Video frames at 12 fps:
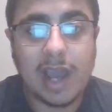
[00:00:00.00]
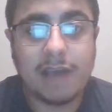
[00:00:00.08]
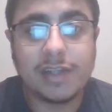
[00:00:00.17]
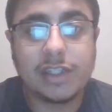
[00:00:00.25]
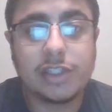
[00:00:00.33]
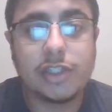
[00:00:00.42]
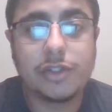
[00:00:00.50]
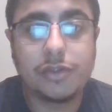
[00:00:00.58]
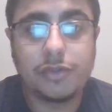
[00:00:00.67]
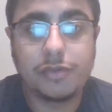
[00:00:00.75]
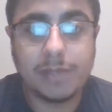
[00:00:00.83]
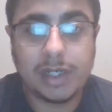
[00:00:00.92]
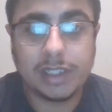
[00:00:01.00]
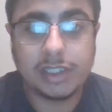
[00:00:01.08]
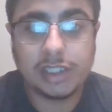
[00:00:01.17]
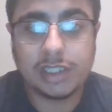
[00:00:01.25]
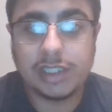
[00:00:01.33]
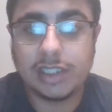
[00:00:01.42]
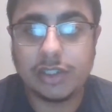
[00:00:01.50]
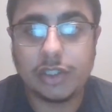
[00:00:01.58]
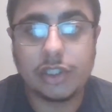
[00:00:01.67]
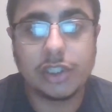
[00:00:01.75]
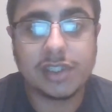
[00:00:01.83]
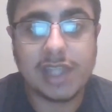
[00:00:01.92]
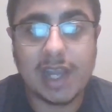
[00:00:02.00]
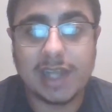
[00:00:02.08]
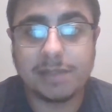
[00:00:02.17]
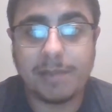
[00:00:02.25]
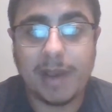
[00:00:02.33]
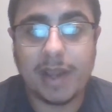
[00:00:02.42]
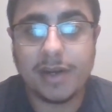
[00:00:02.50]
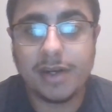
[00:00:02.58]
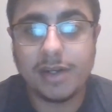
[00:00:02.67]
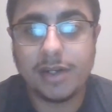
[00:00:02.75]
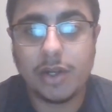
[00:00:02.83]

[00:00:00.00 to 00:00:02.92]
having too much is just as bad,